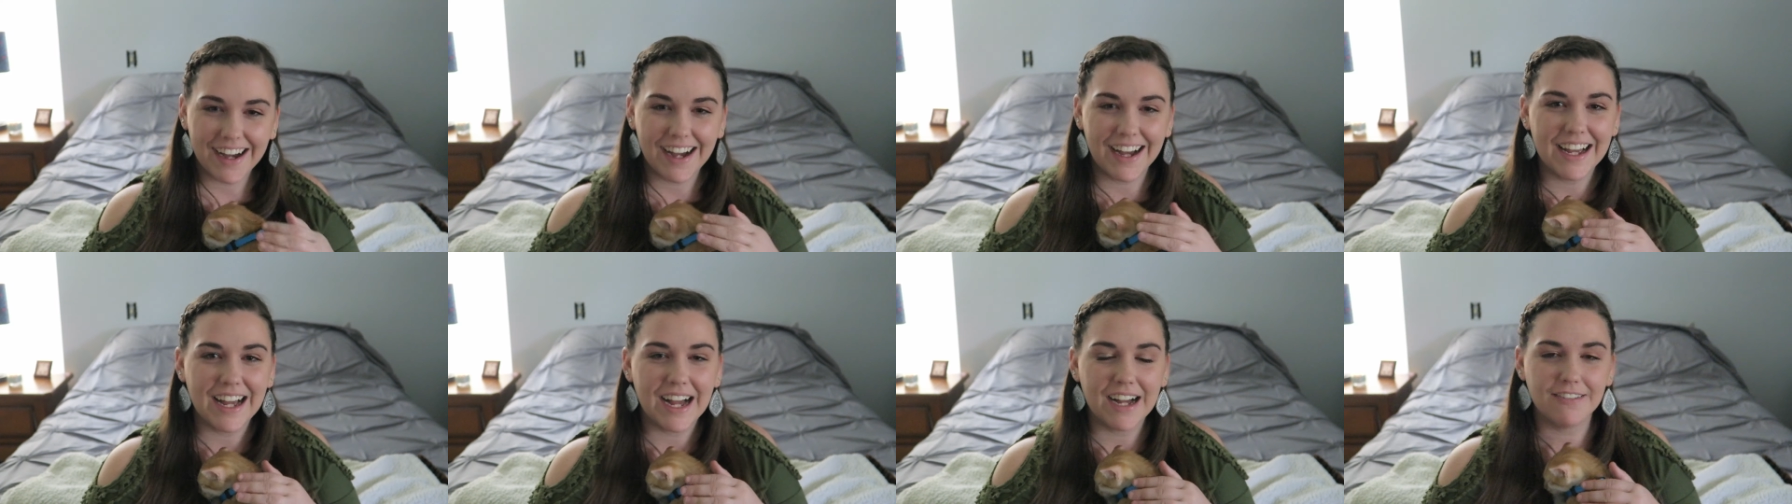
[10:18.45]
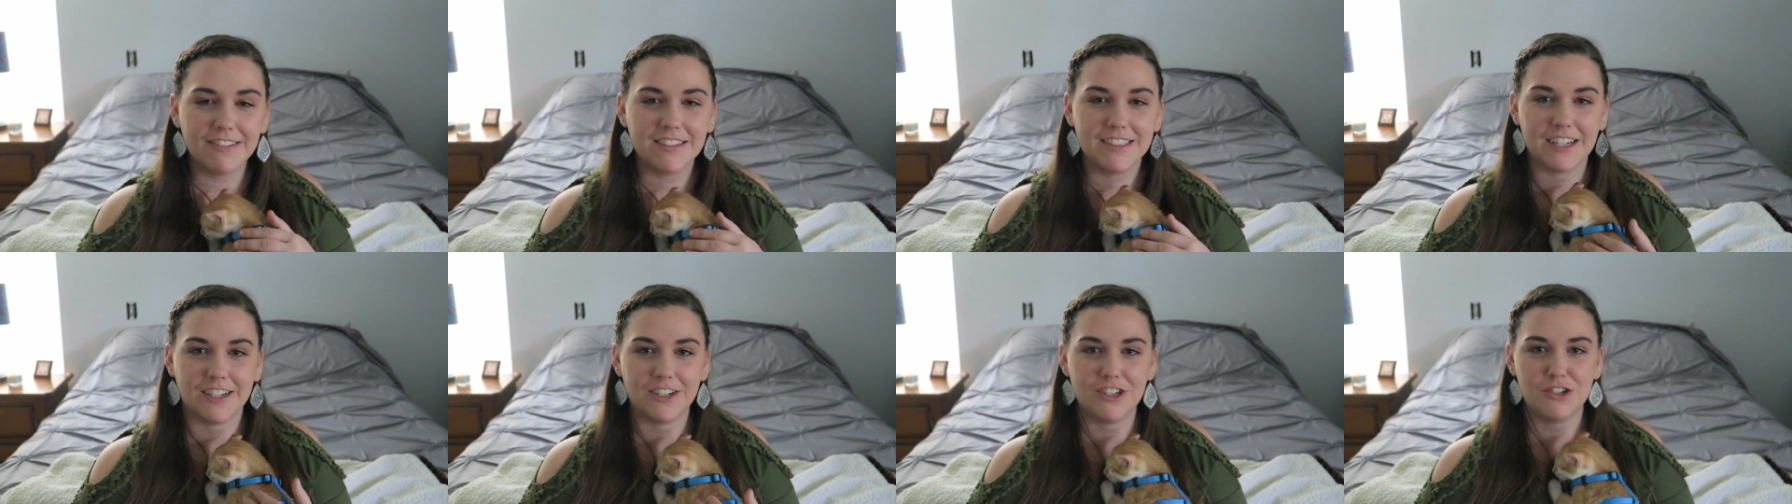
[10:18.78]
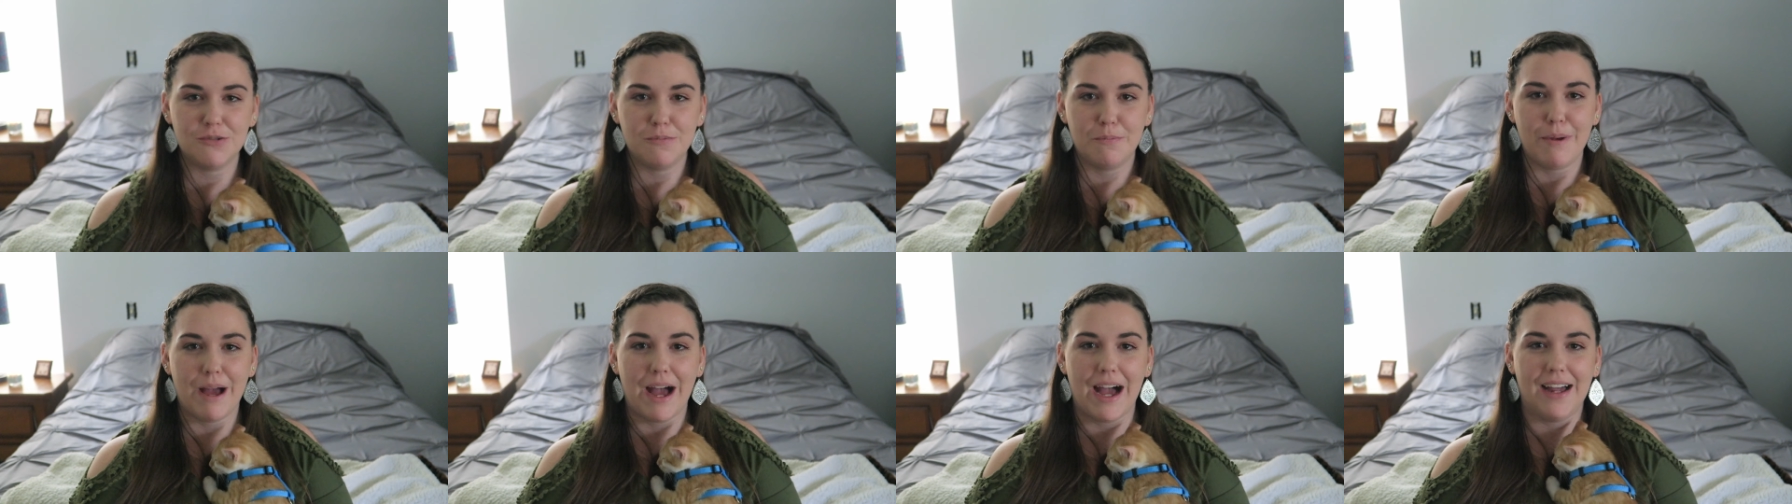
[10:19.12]
I have
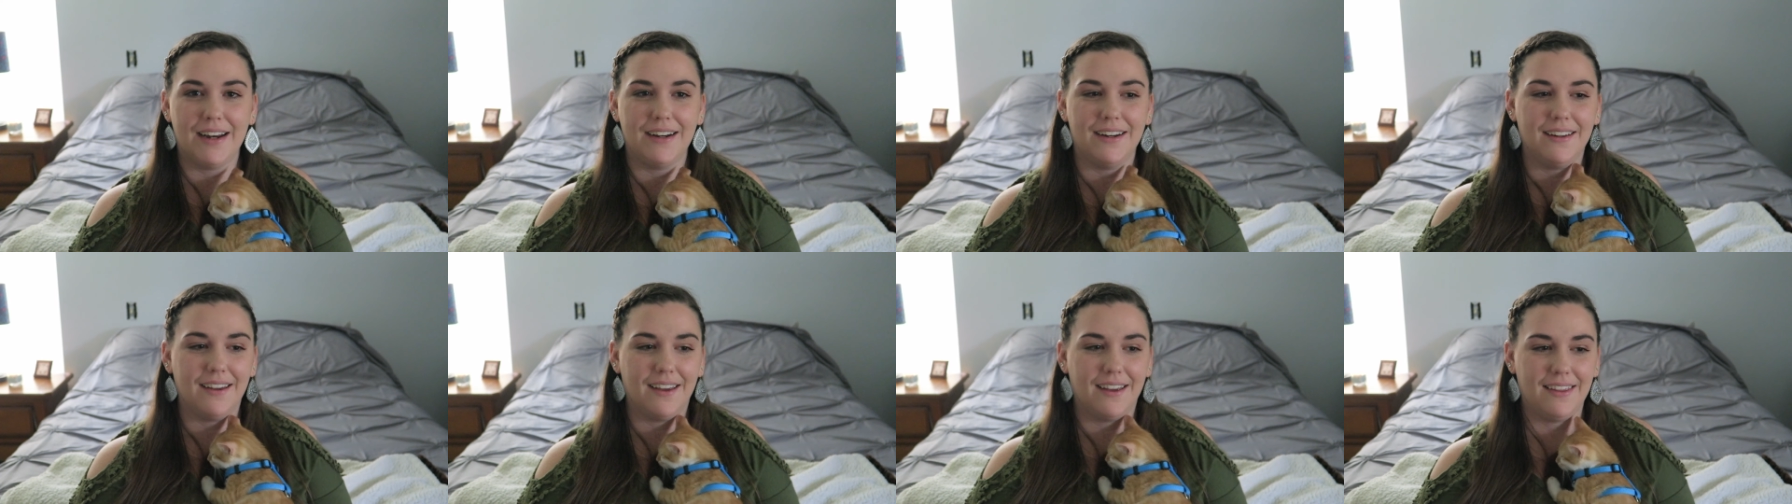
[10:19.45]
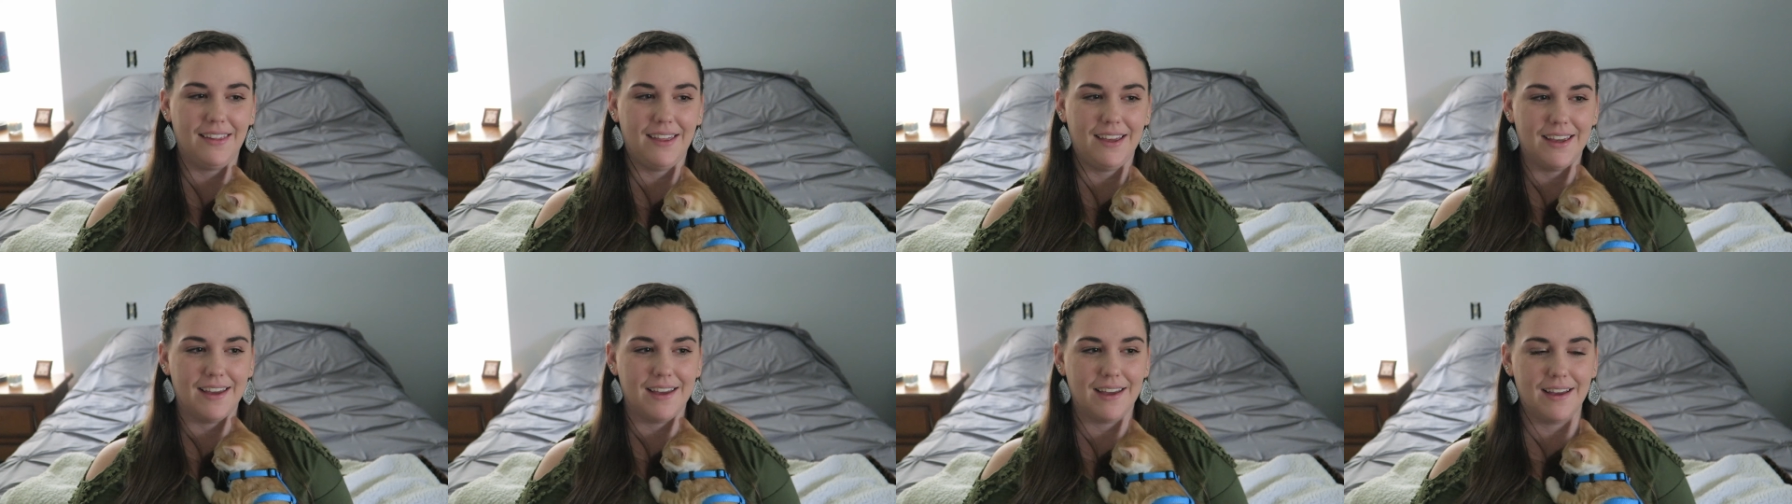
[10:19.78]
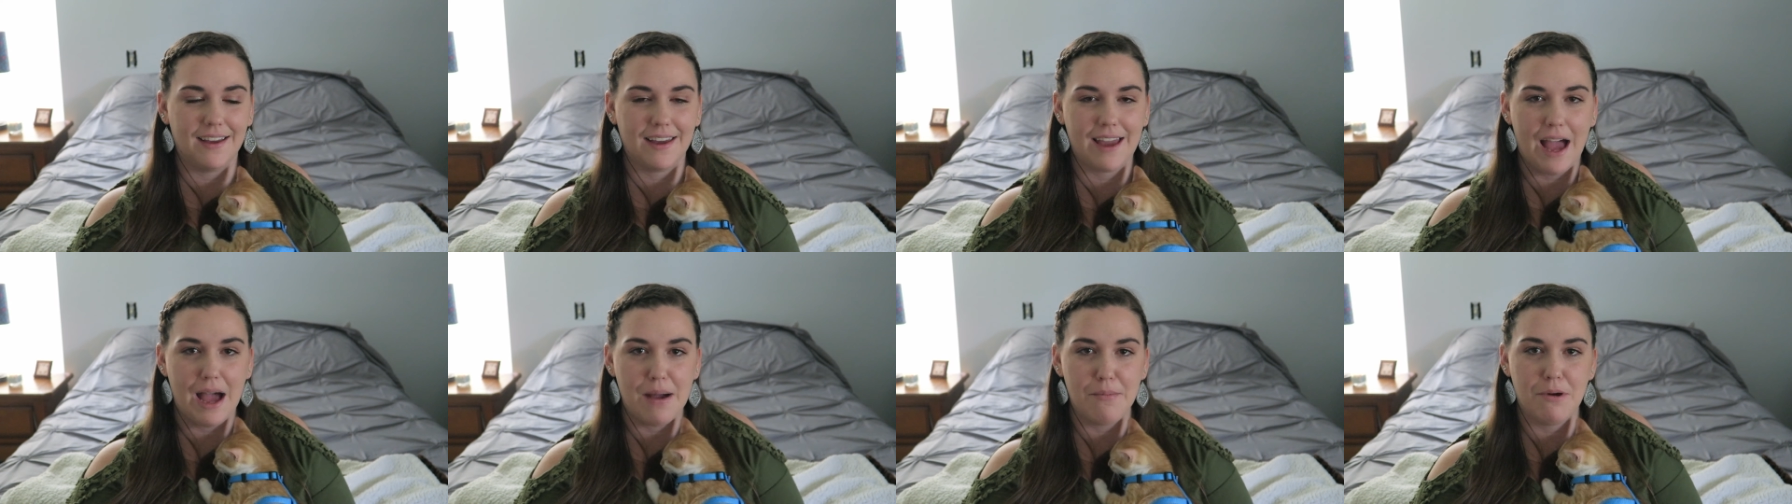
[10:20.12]
such bad like
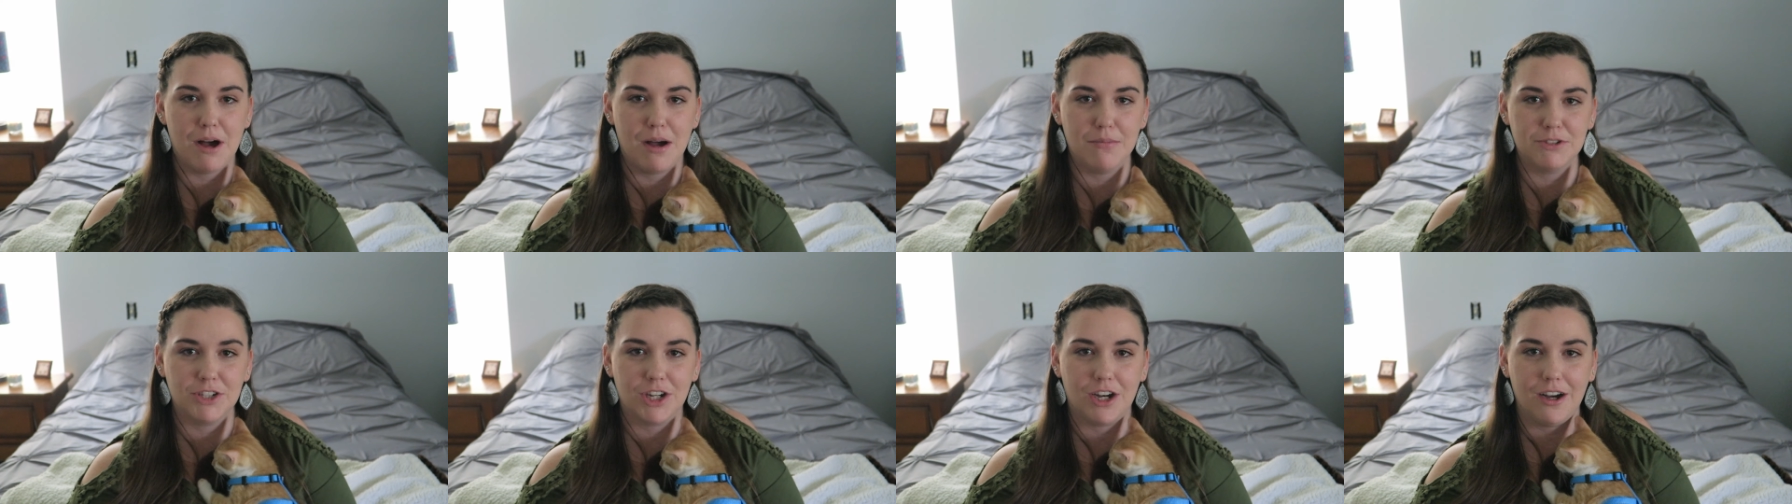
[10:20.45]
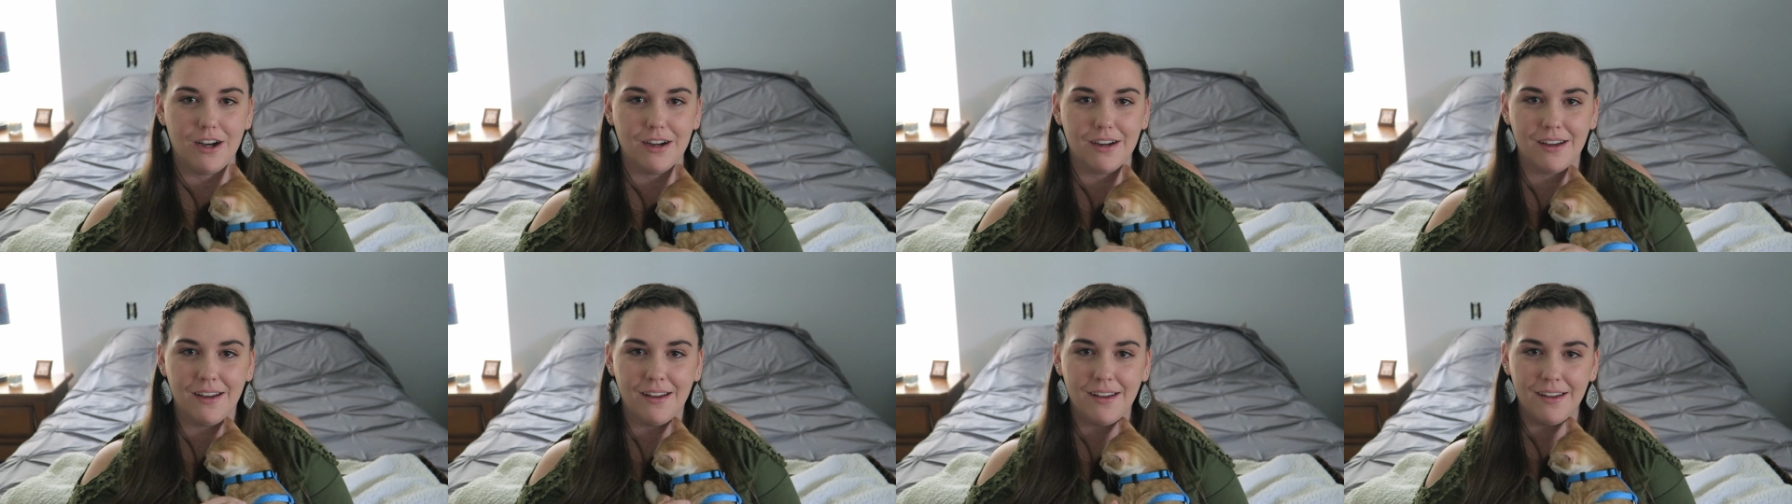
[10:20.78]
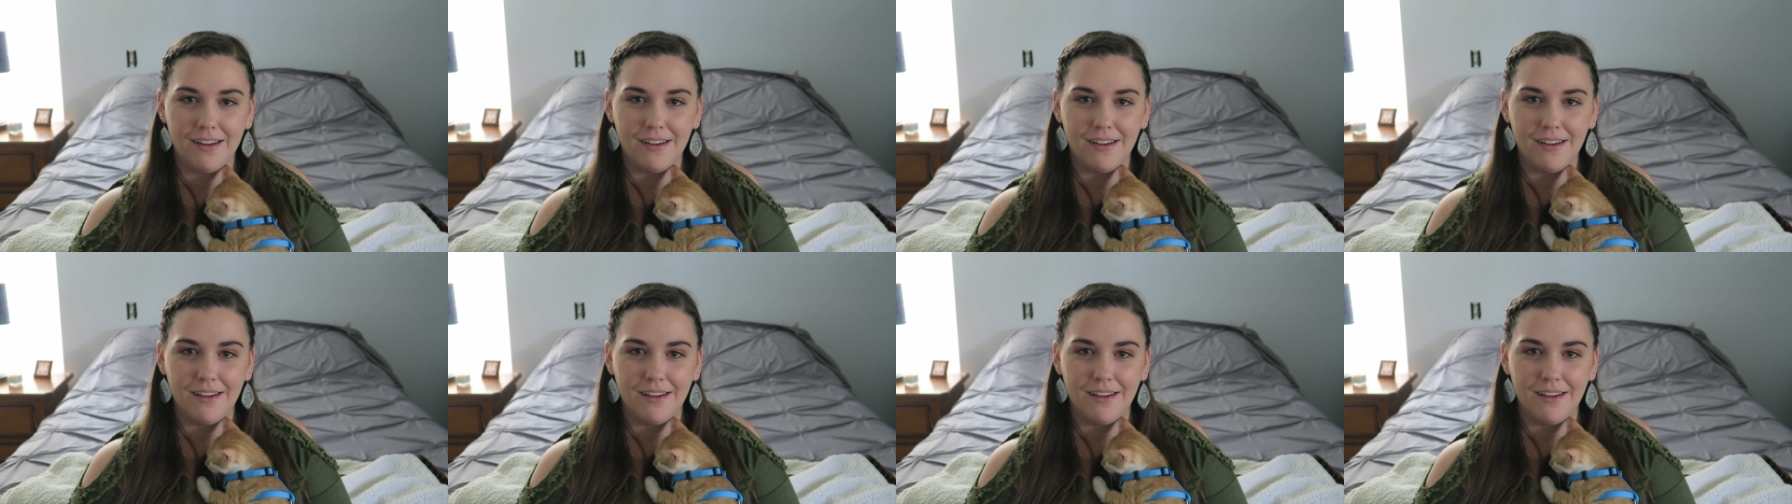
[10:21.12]
cat mom talk.